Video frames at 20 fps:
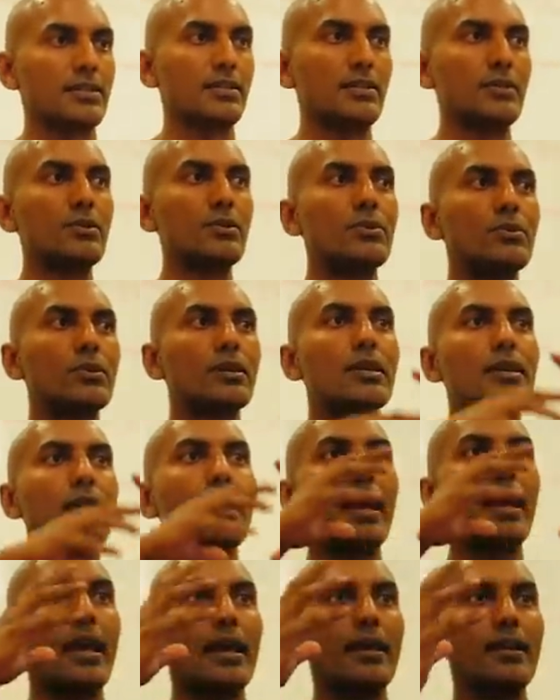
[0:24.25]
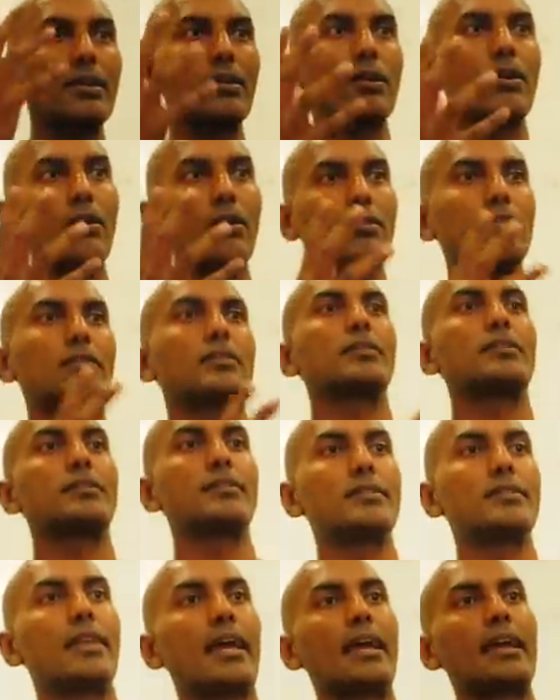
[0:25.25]
You
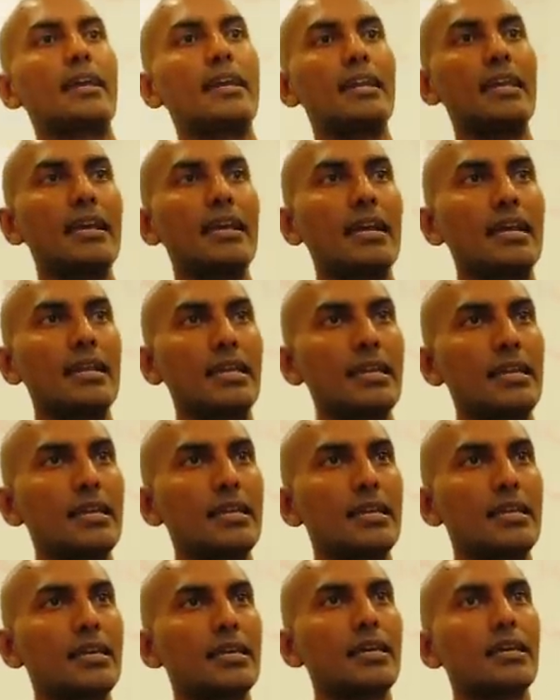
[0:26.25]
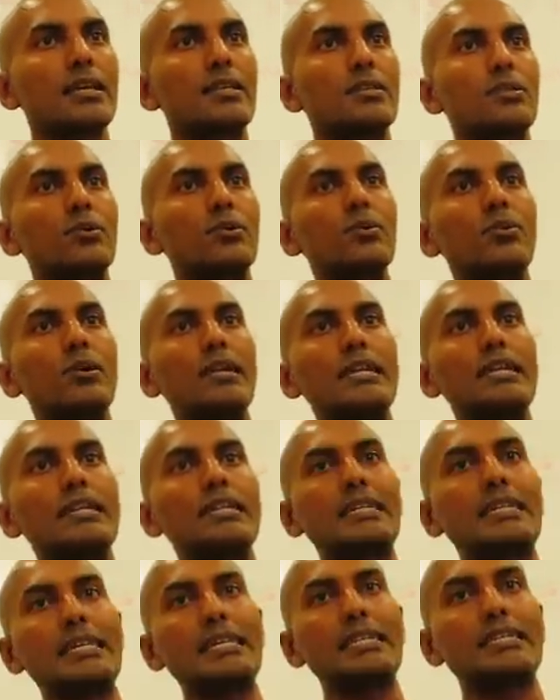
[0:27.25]
cannot technically
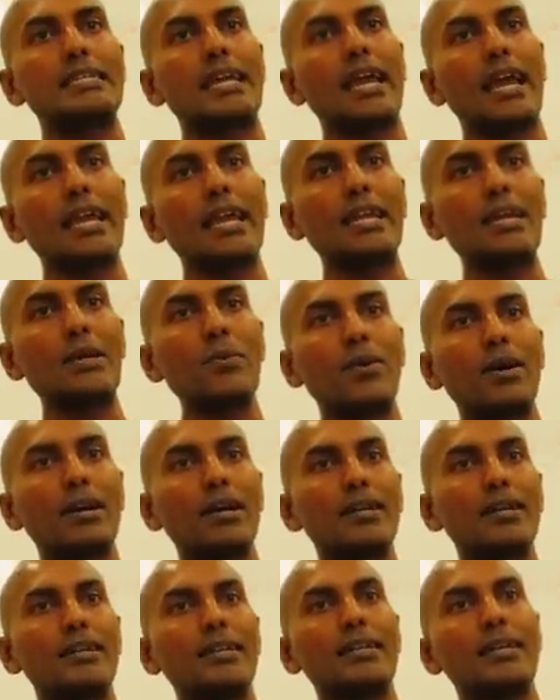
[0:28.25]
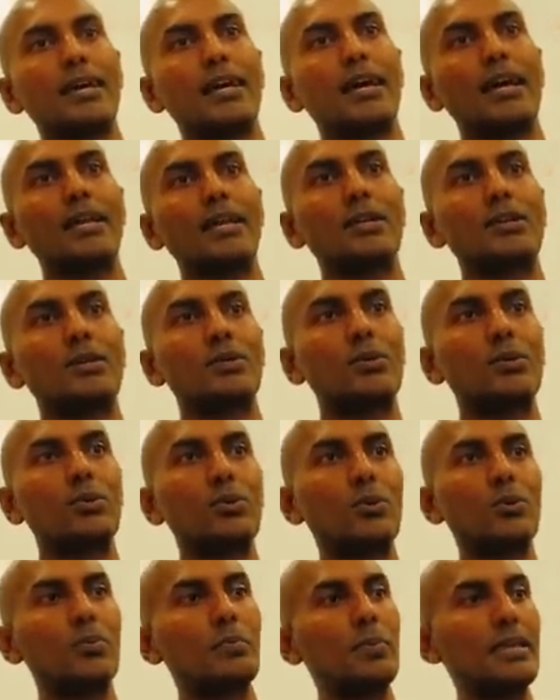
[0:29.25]
truly teach anyone to
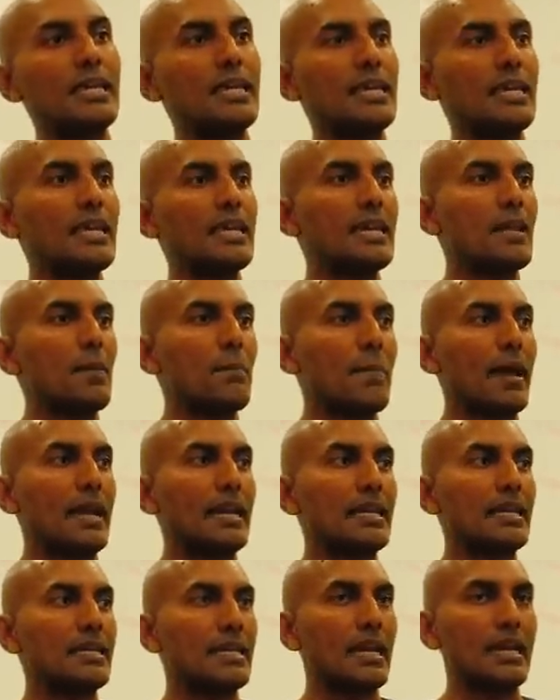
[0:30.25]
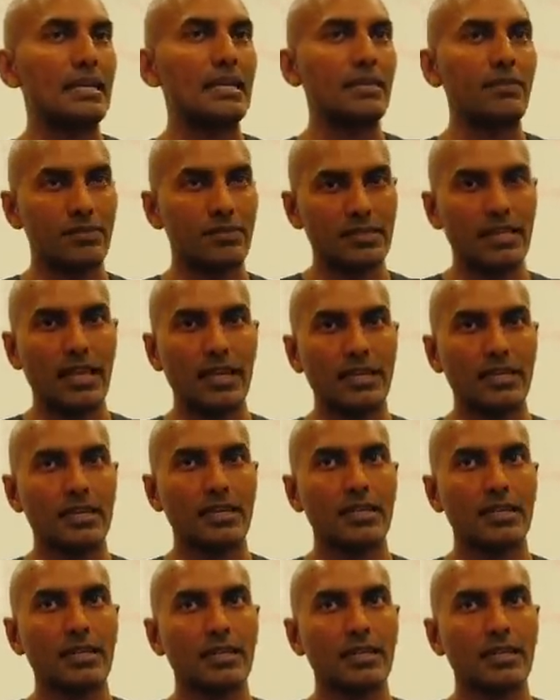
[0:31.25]
be in a meditative state,